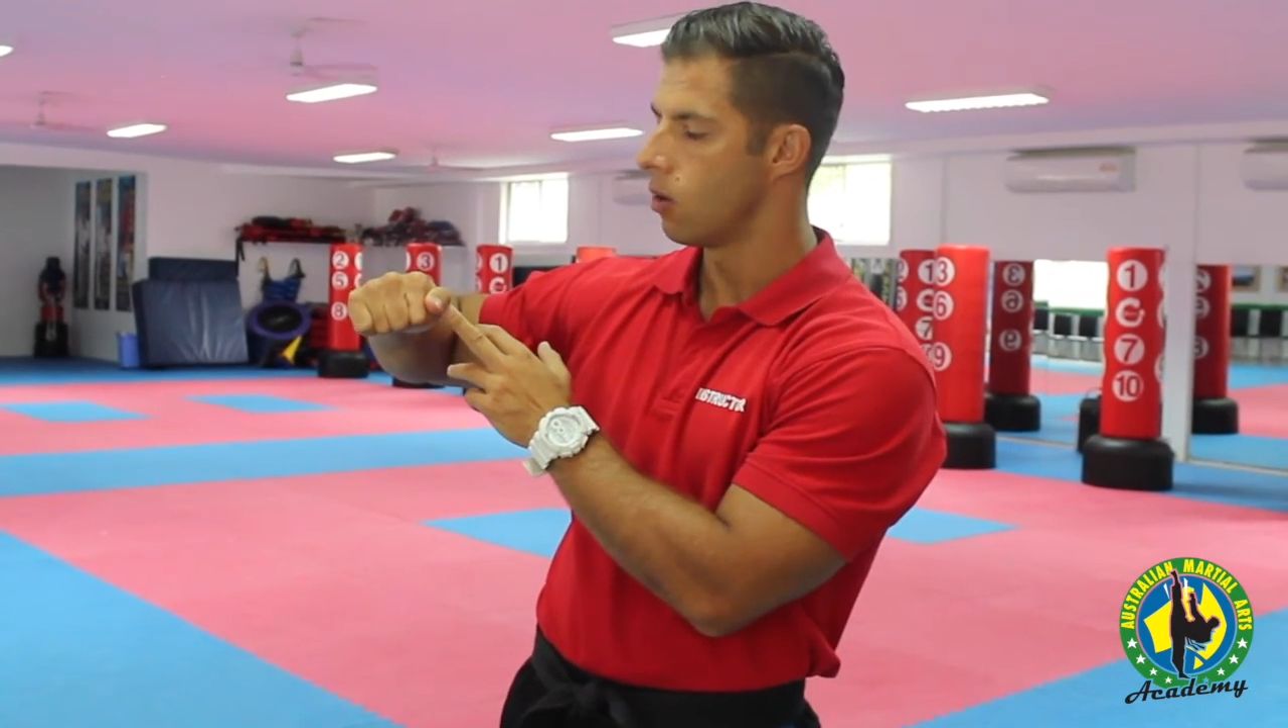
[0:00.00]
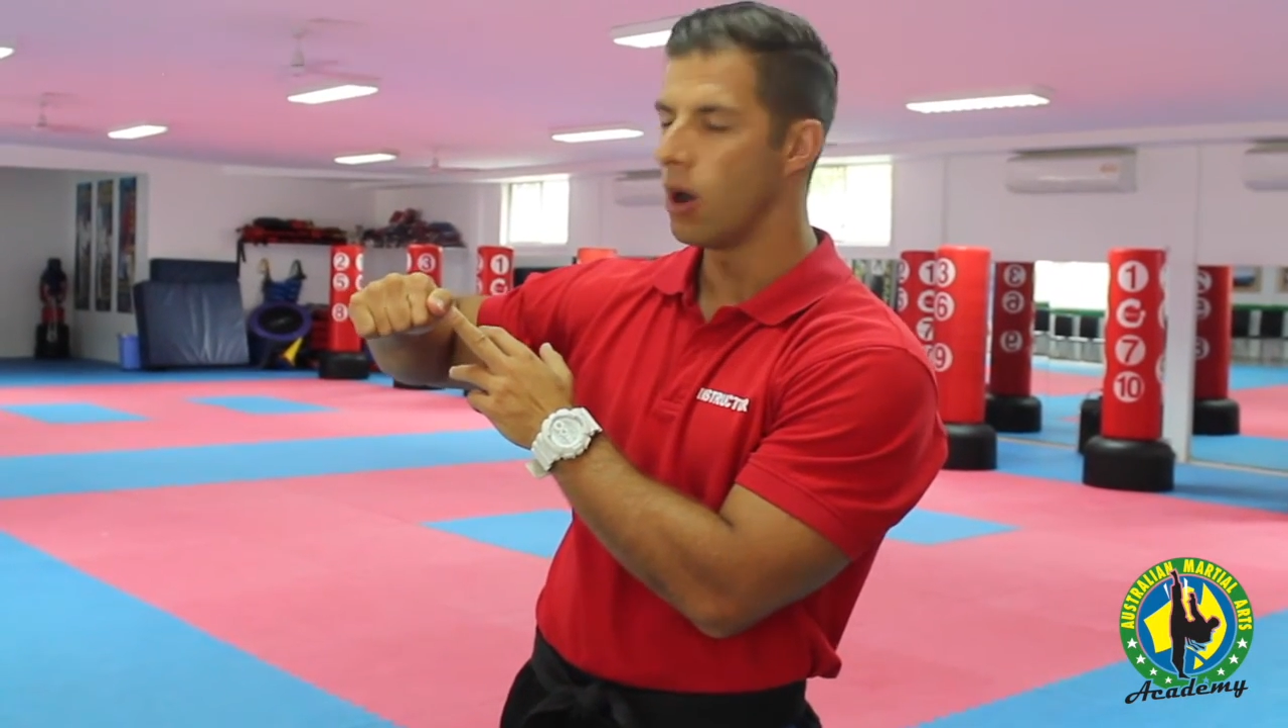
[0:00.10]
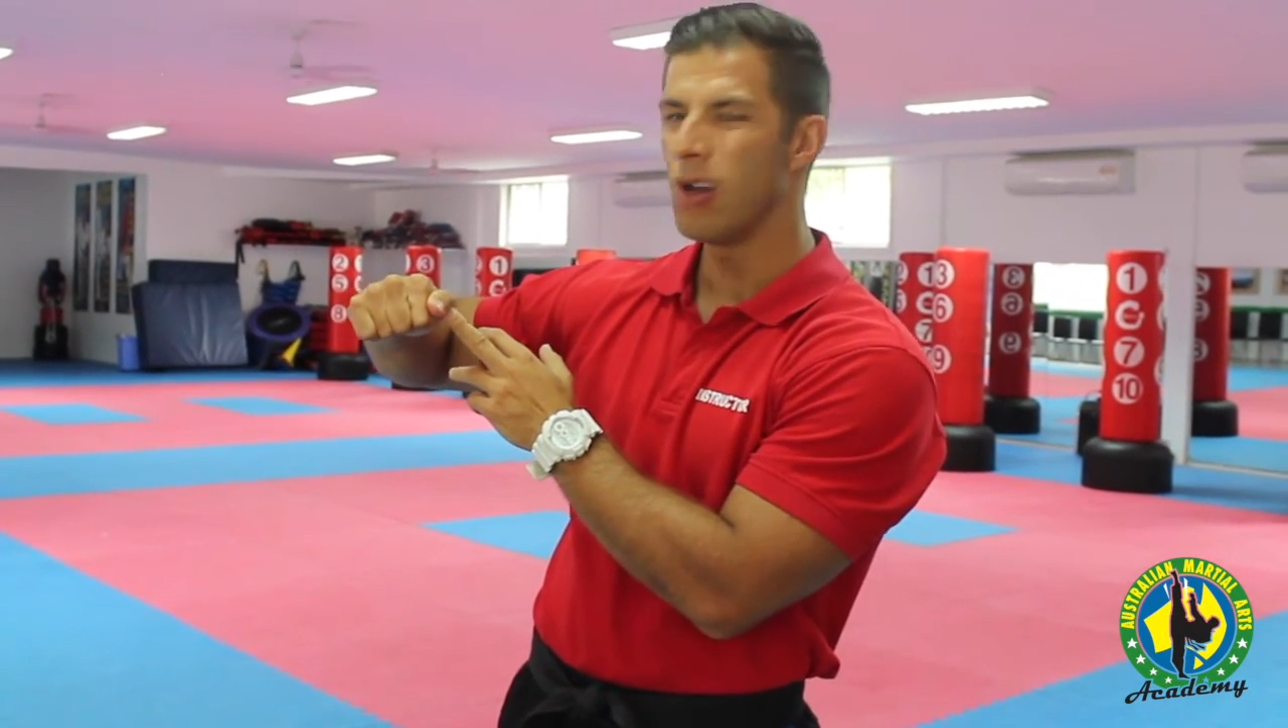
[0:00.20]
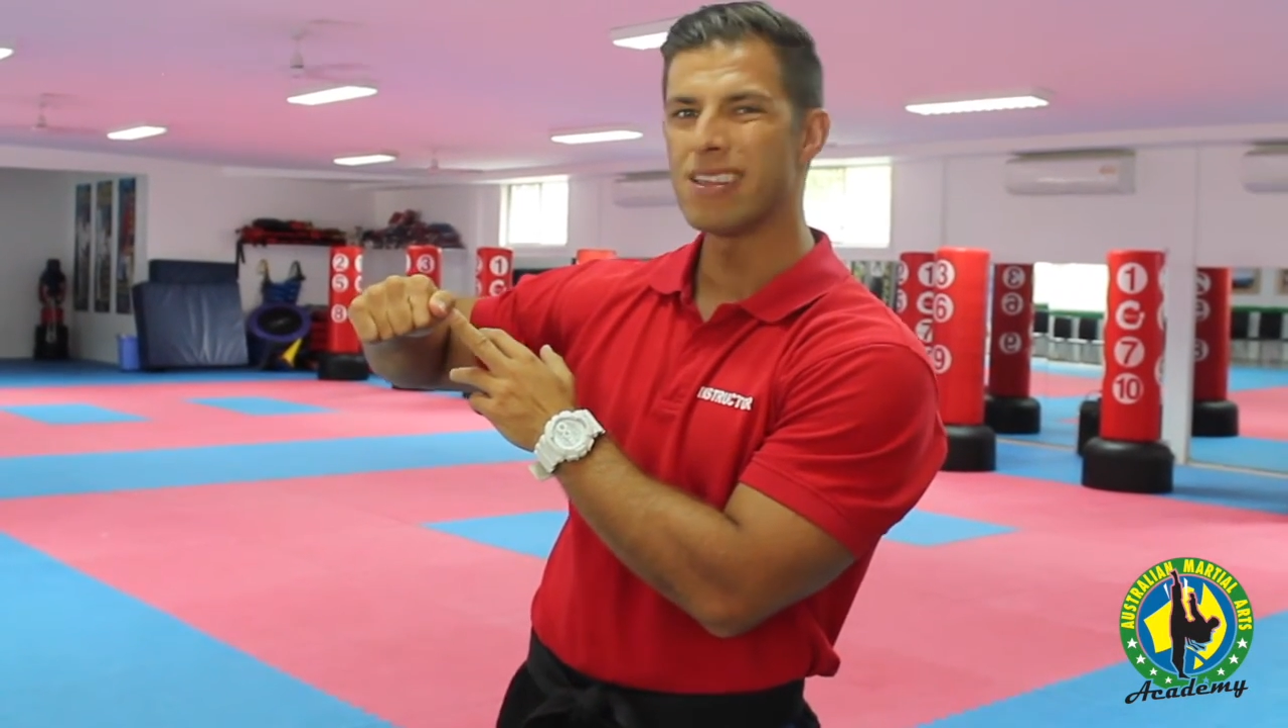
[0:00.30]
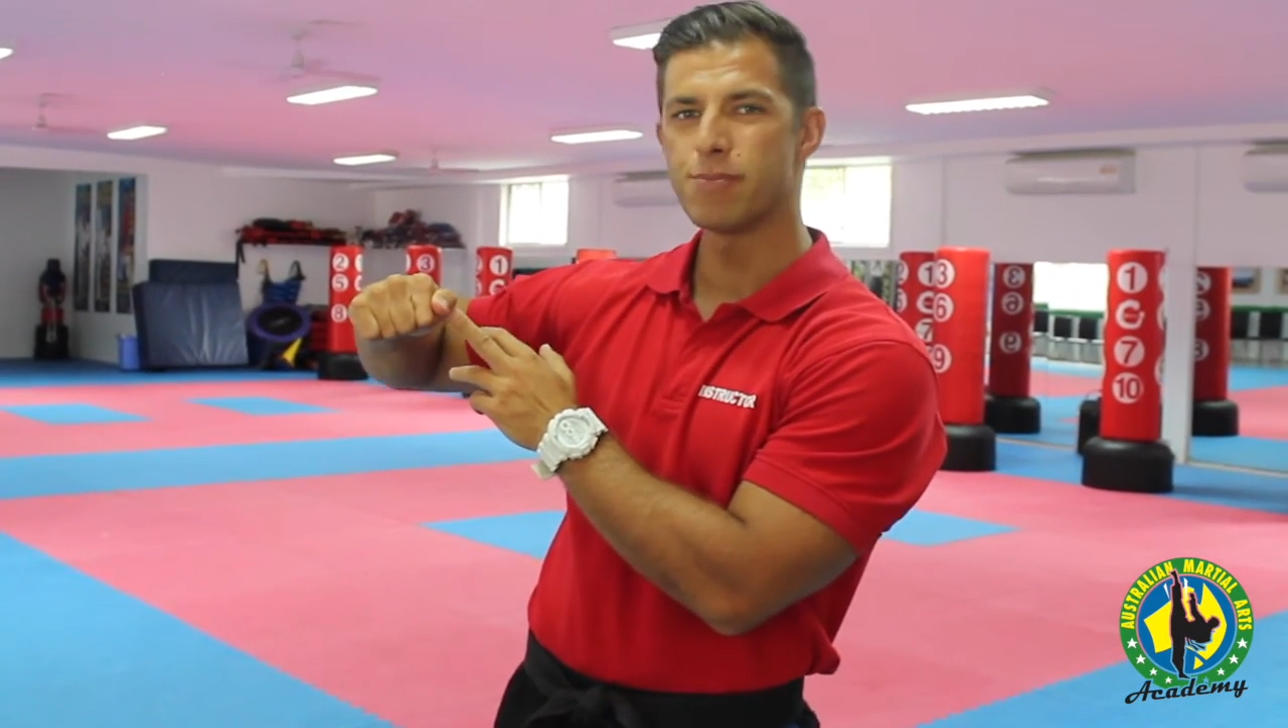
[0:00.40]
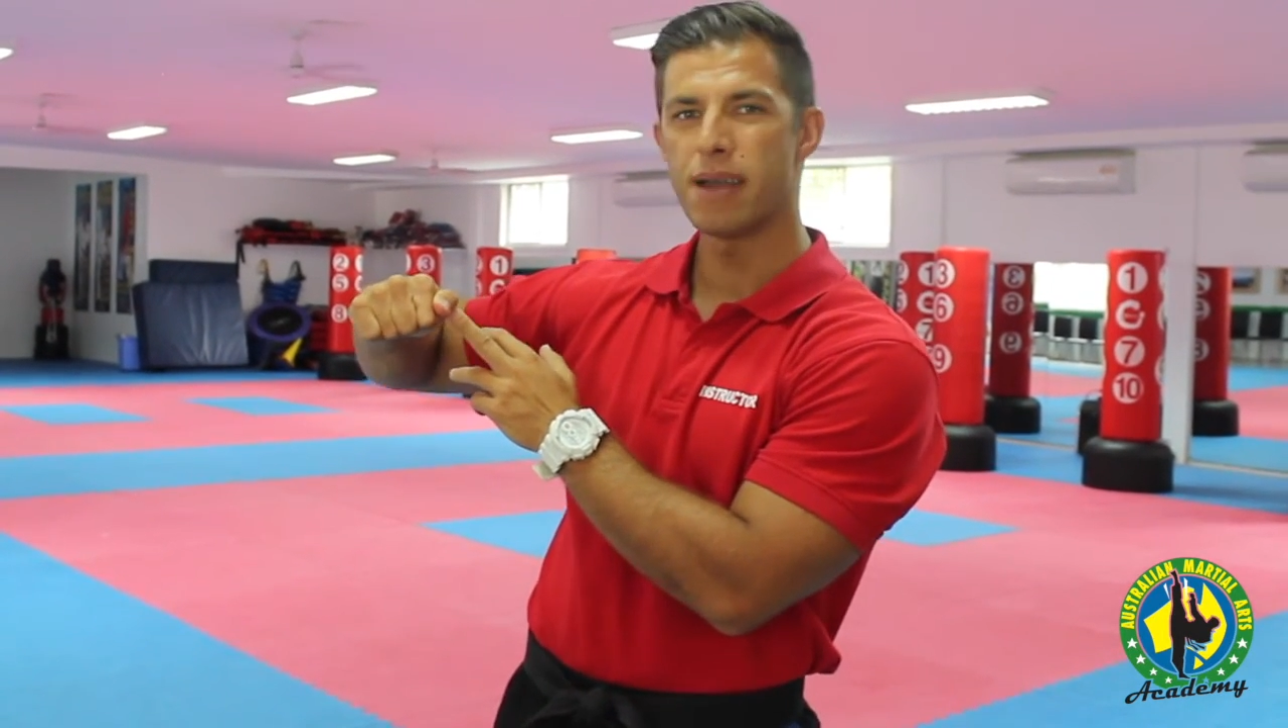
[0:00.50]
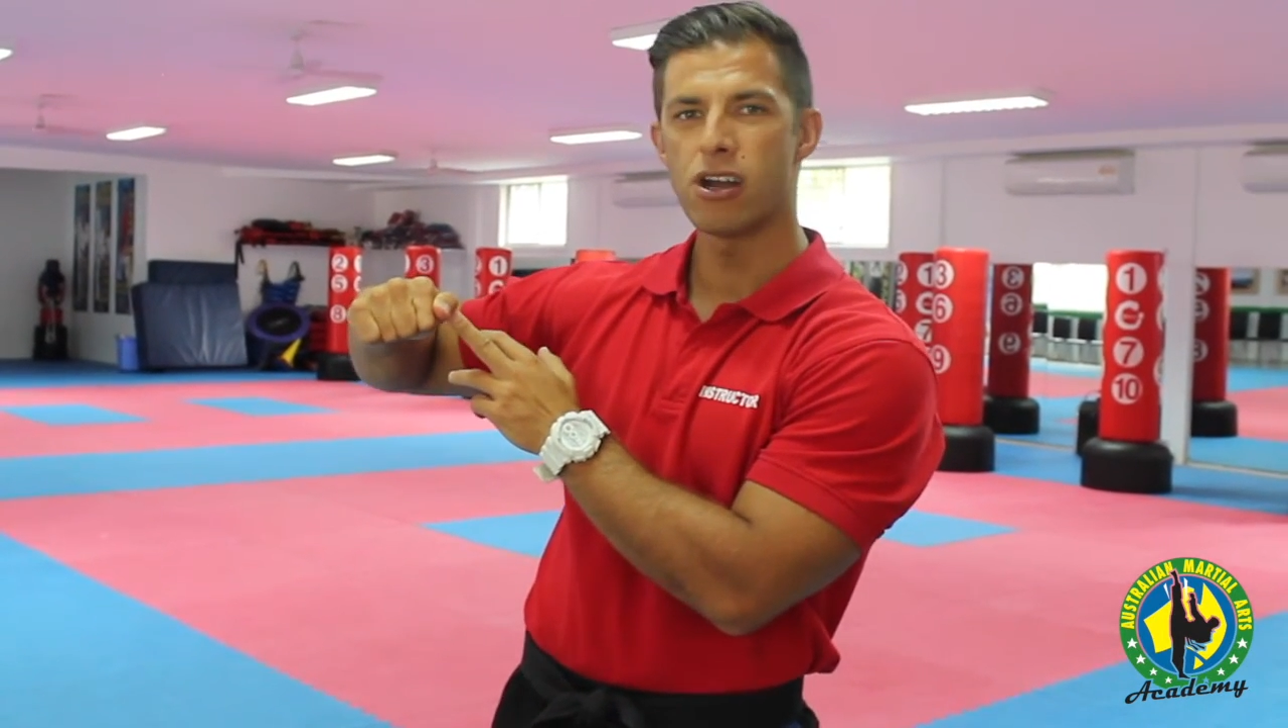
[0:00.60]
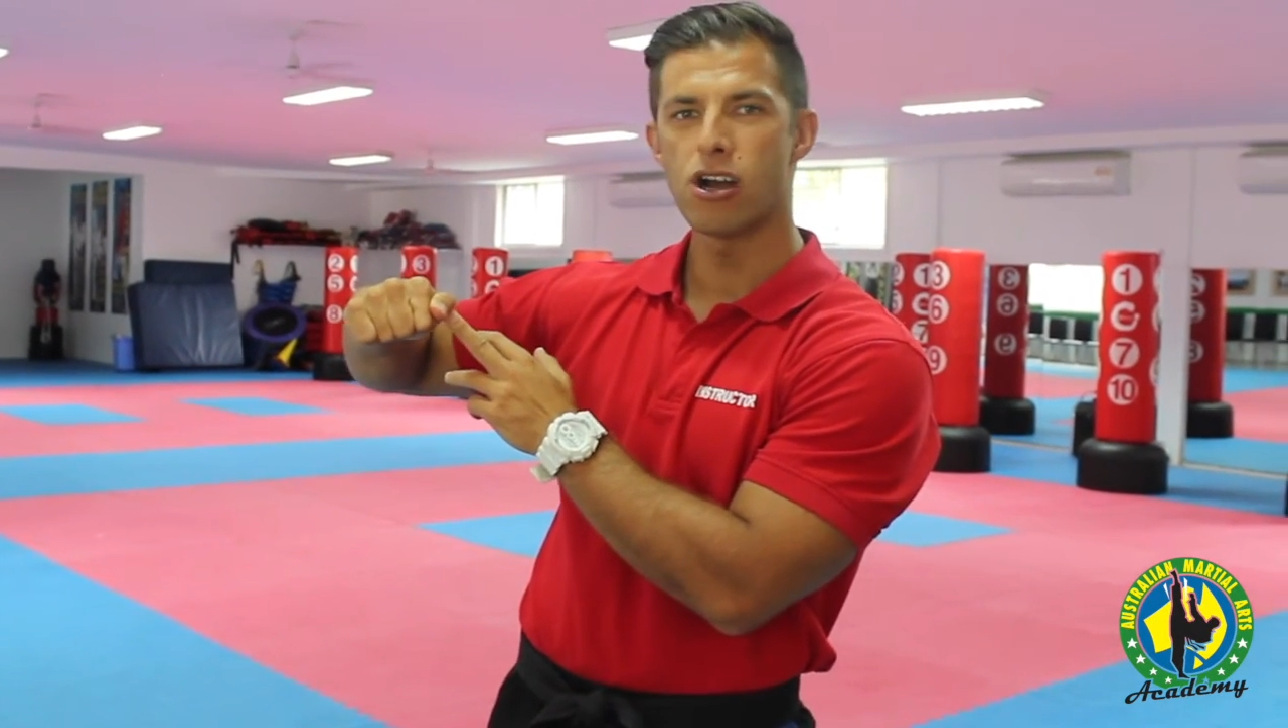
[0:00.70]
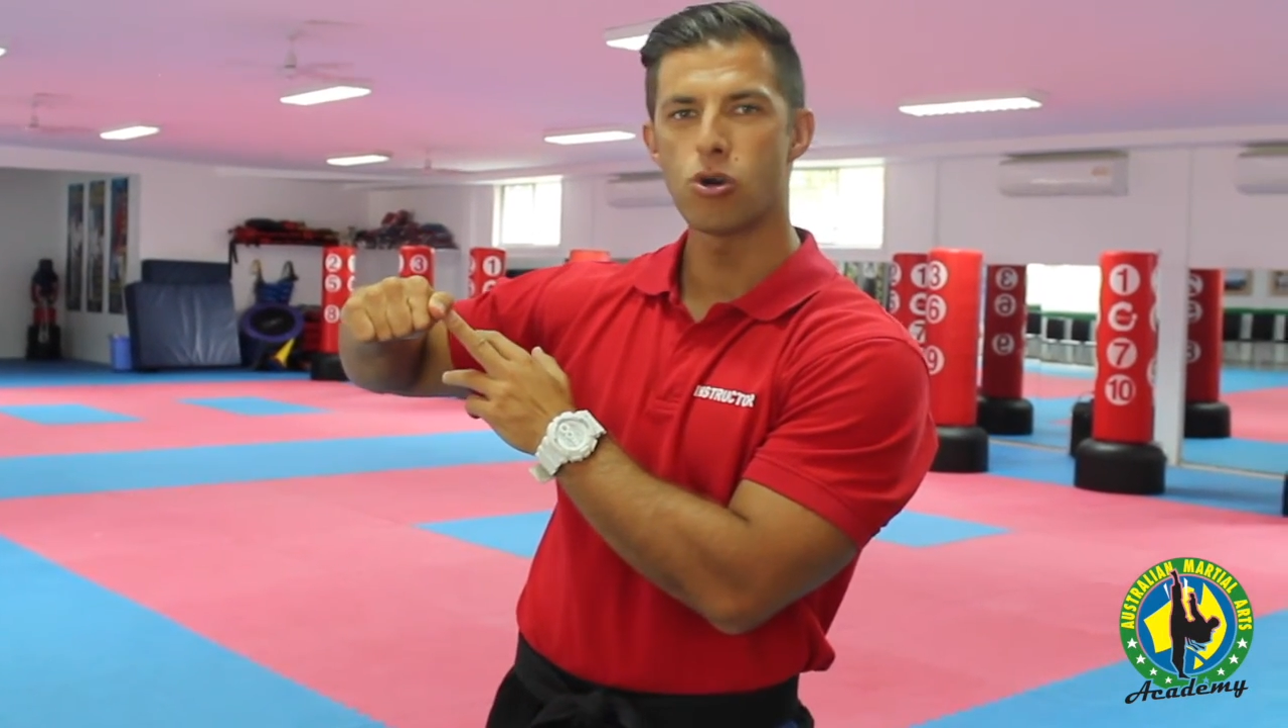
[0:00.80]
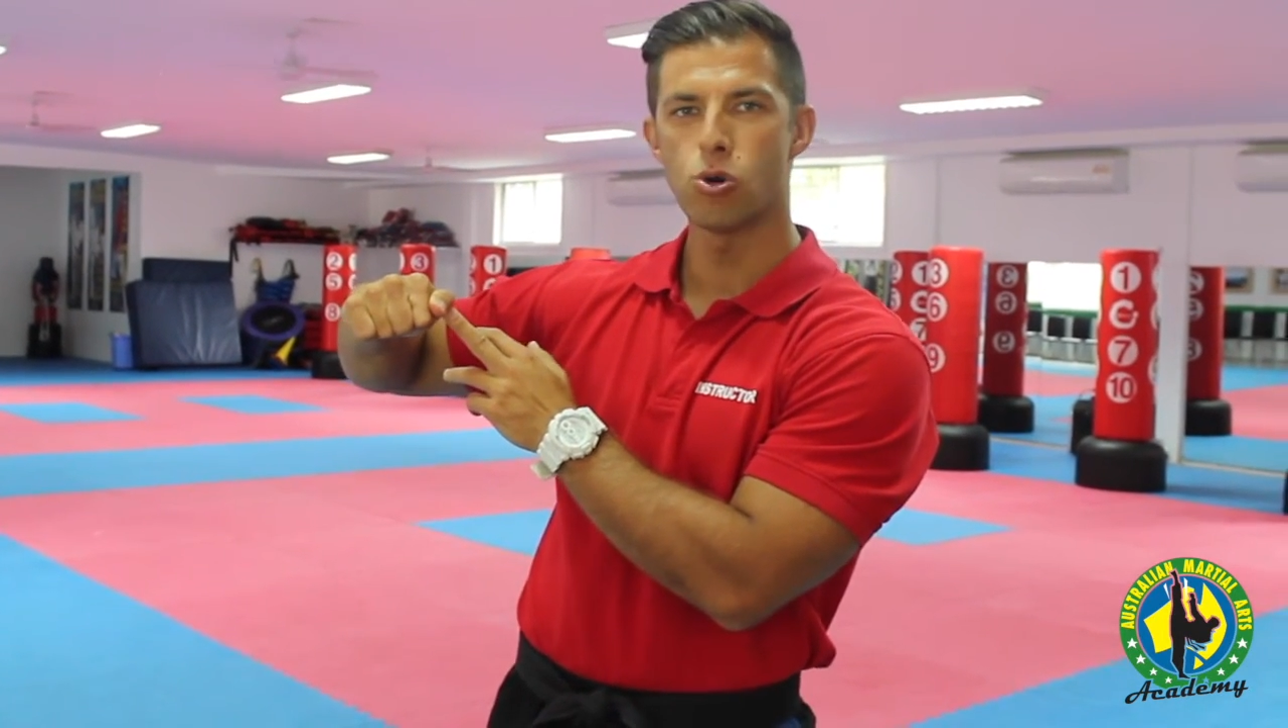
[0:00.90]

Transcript: While this may not